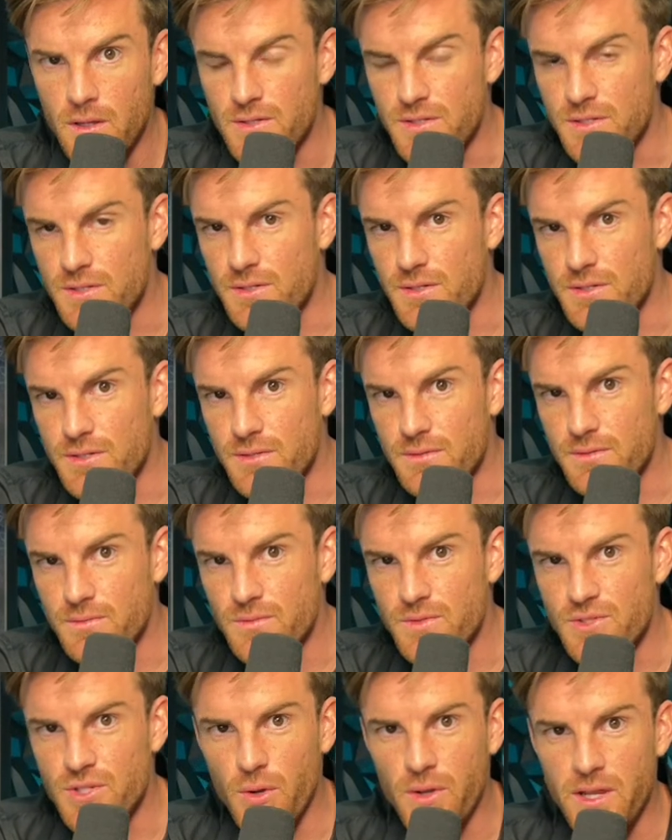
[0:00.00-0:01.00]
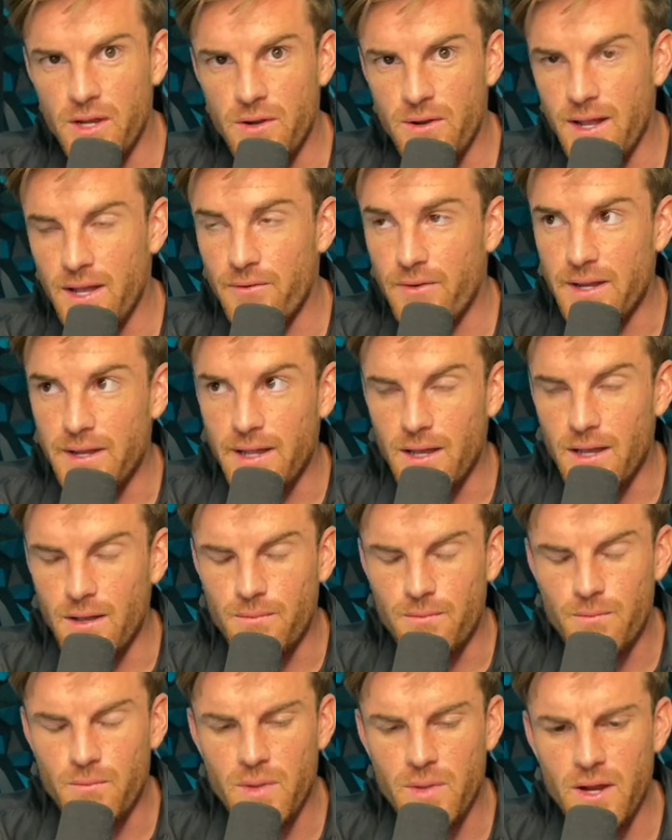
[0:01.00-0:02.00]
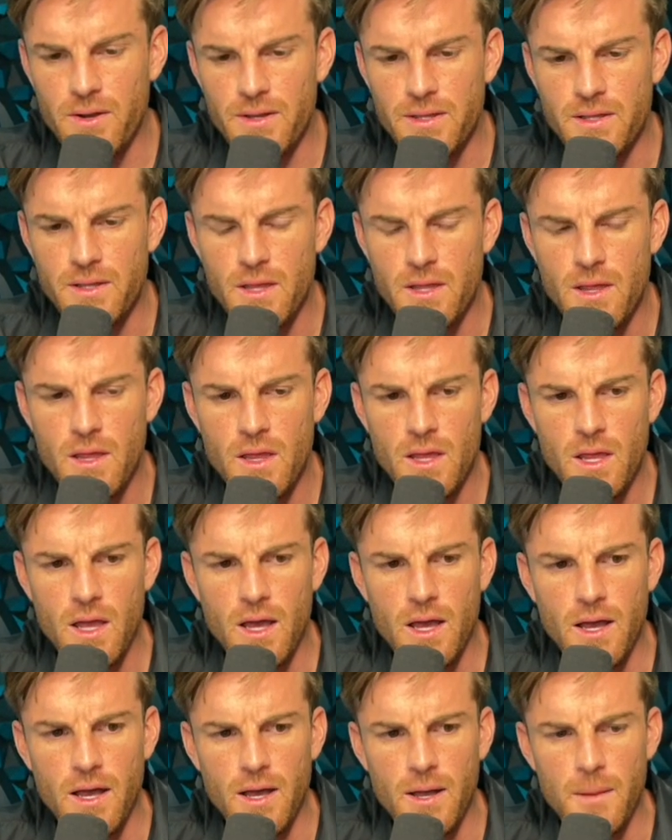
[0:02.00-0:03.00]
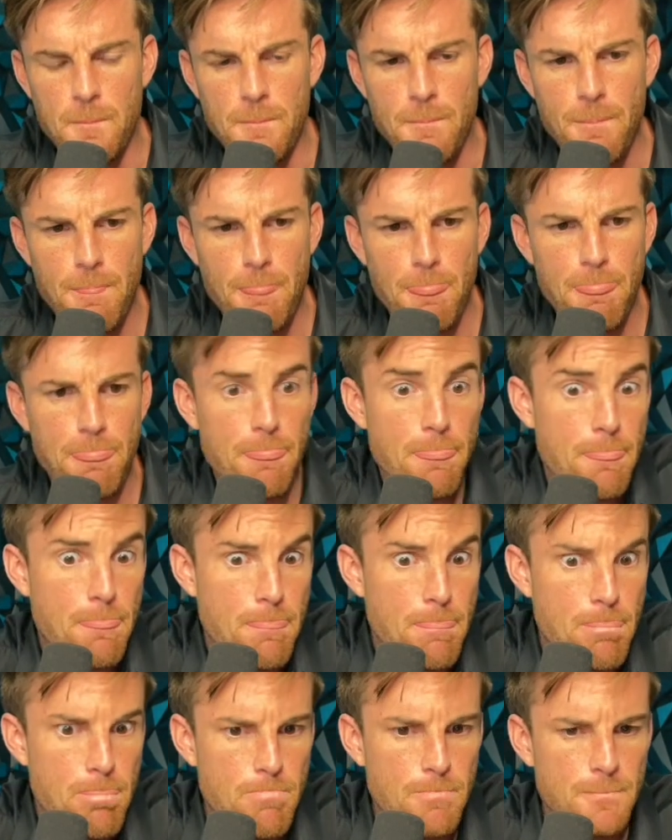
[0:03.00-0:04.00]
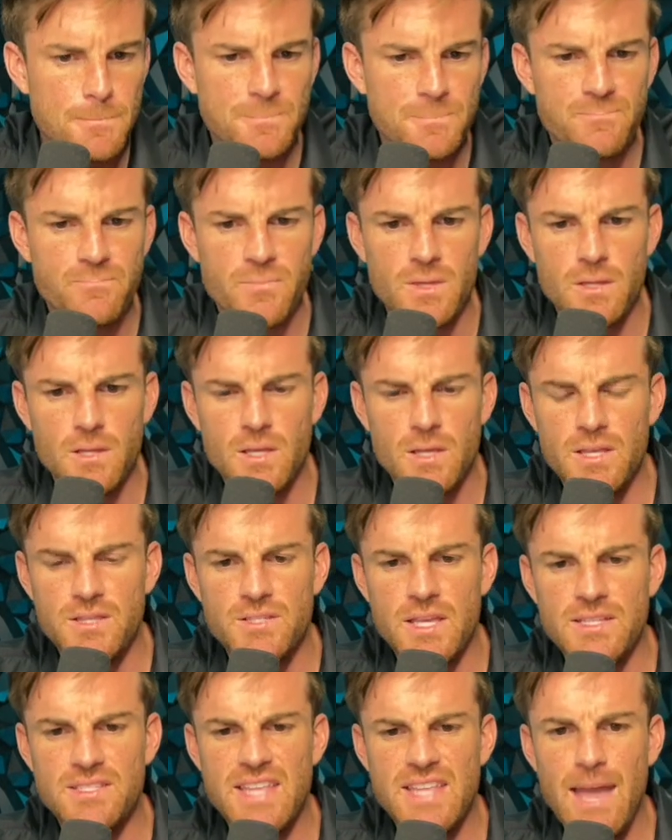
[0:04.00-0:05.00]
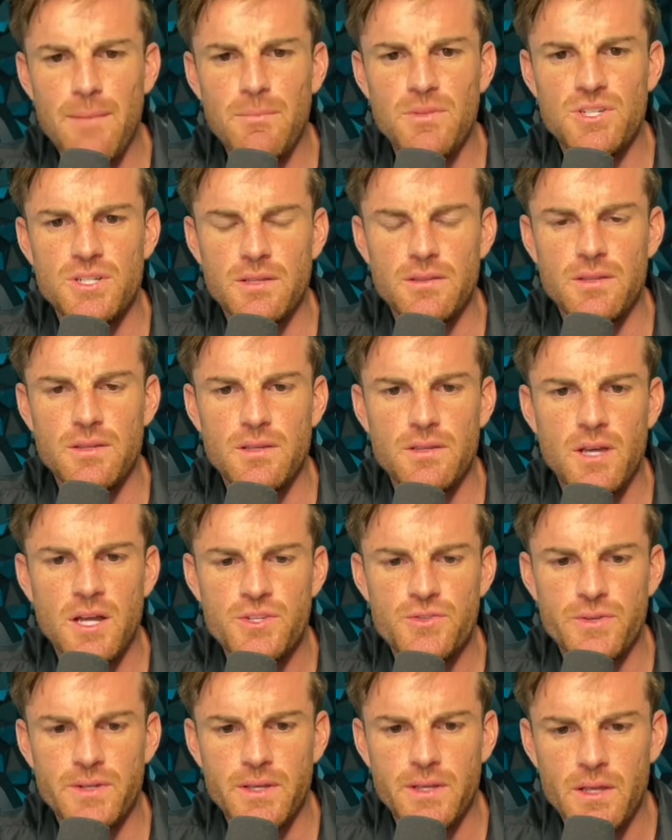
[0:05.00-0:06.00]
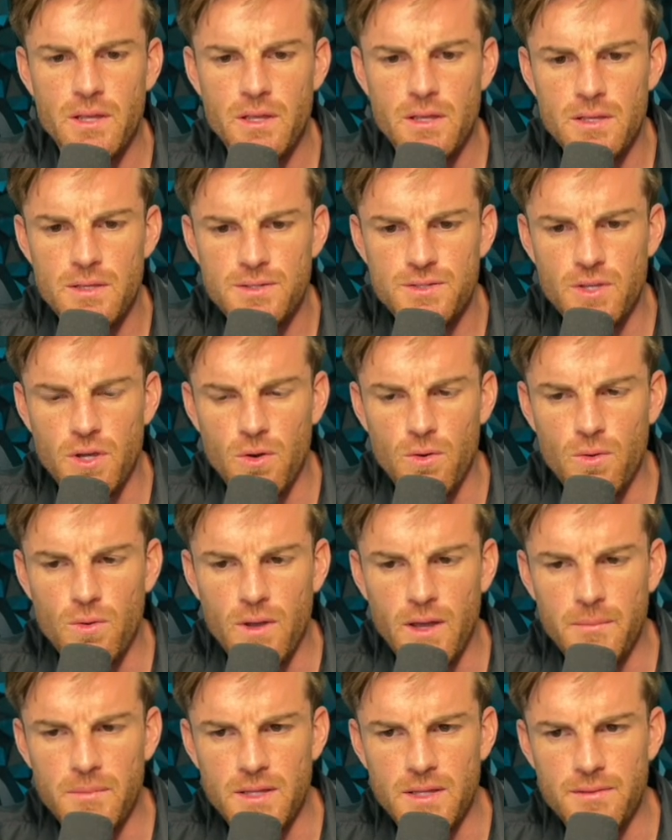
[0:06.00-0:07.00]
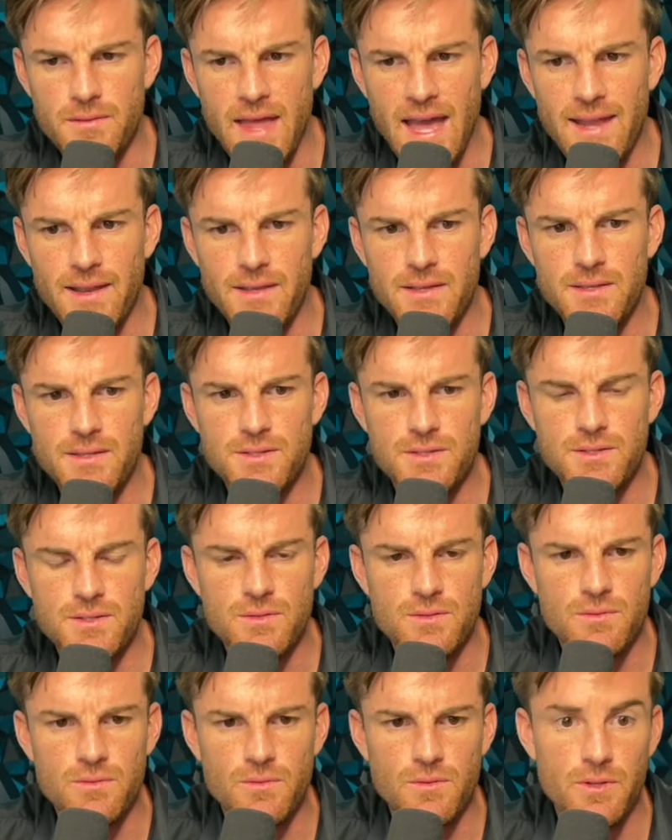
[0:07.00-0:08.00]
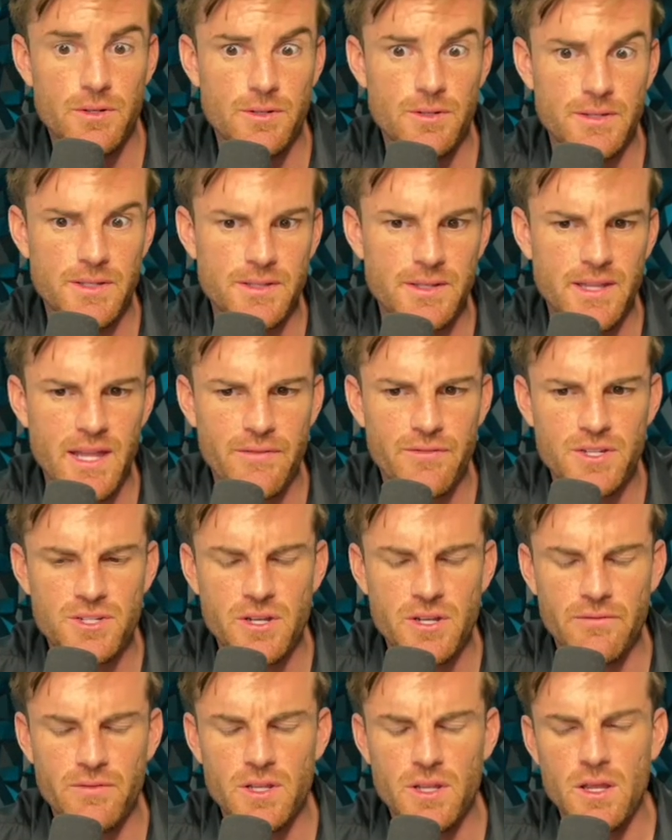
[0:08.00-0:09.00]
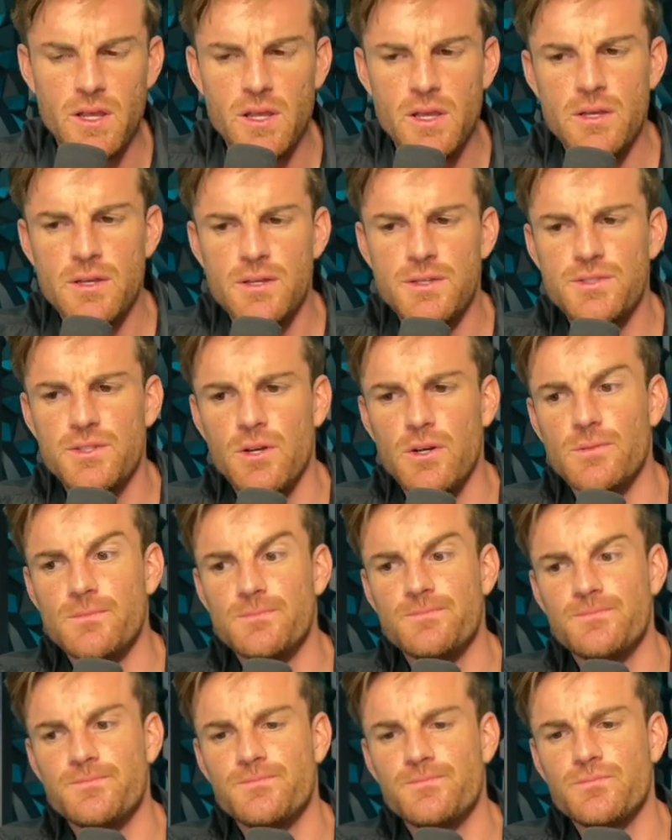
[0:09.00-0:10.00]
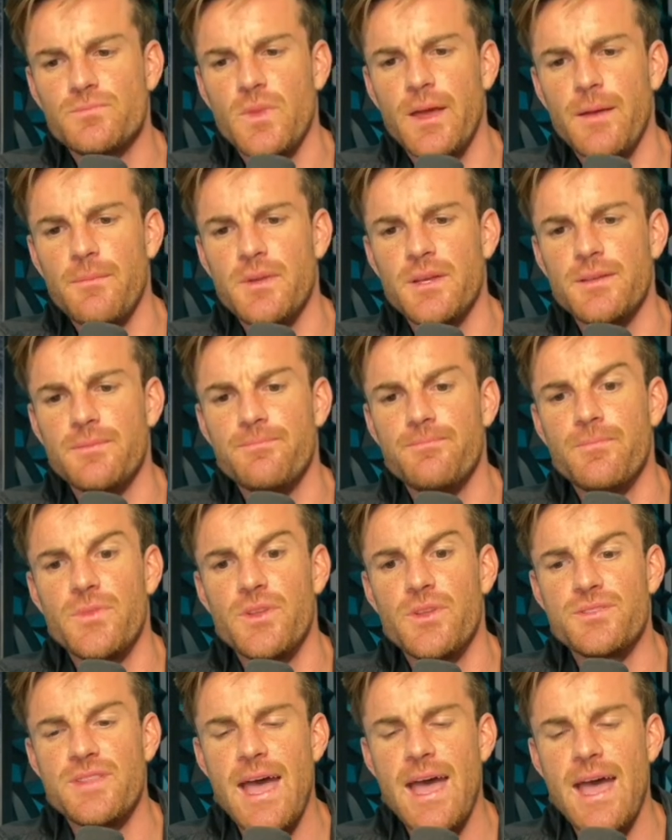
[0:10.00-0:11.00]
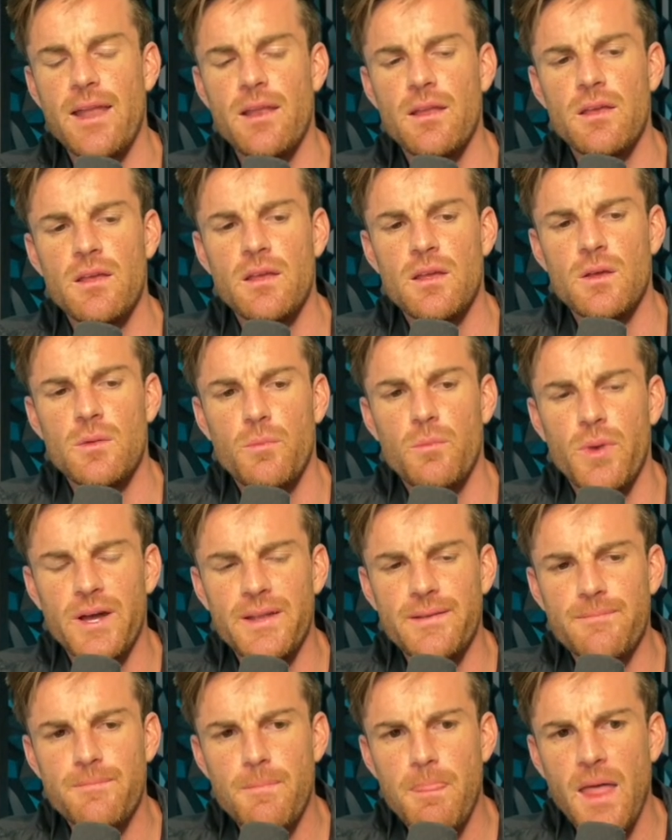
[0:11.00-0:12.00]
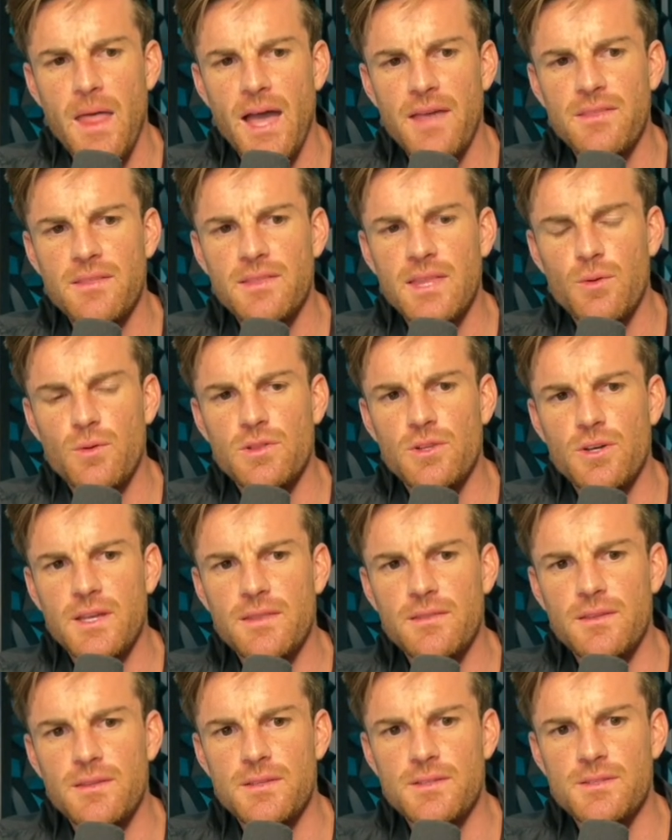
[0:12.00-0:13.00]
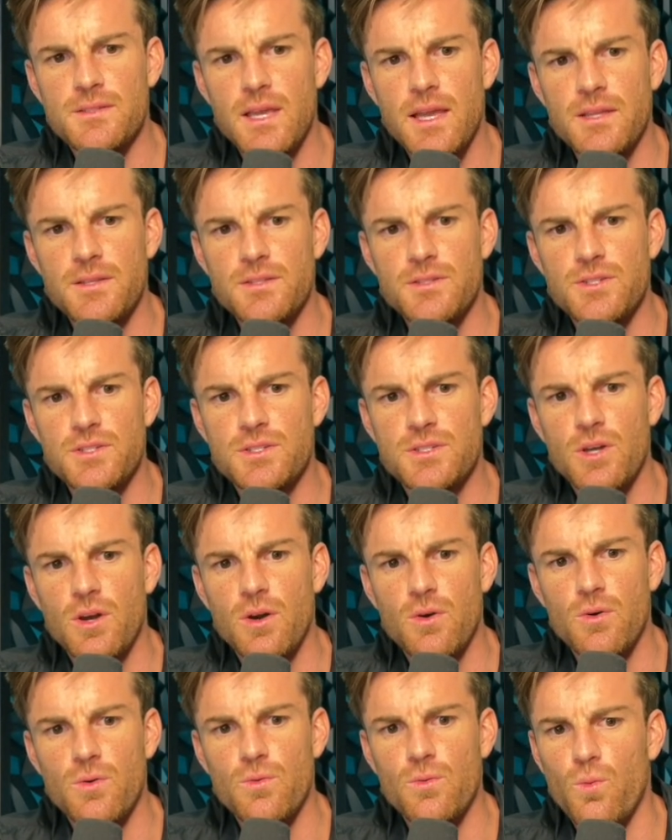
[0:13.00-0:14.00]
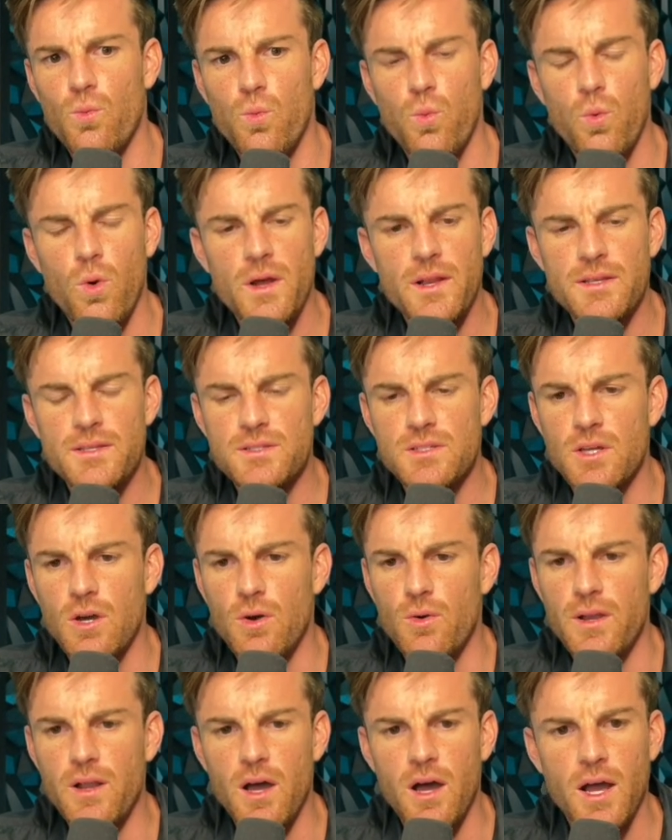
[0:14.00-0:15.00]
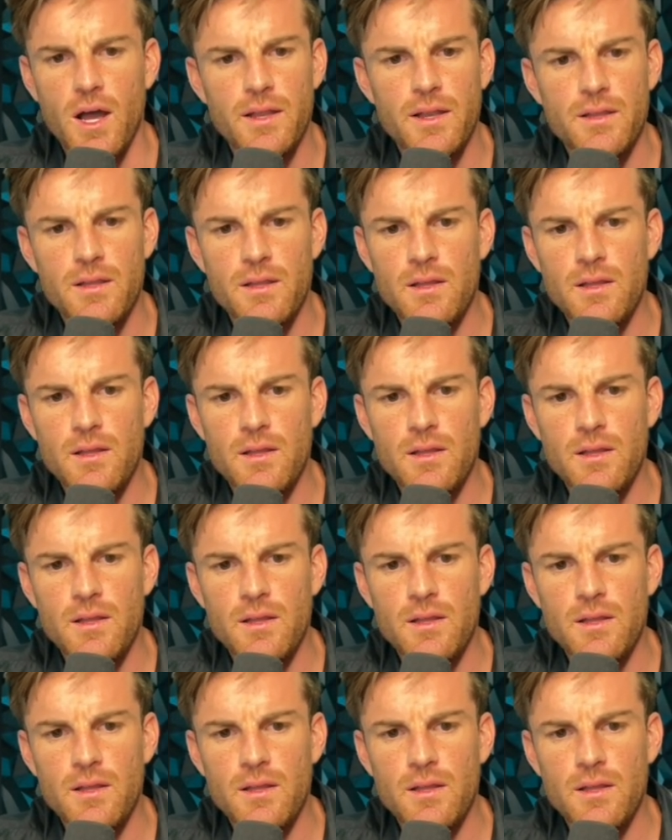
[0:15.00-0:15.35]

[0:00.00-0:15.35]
Just just joking around right now. Parody. Um, it's it's damaging the country. So I mean that is literally the definition of it. So I mean there's that. But I think they would look at this and just go, what is going on?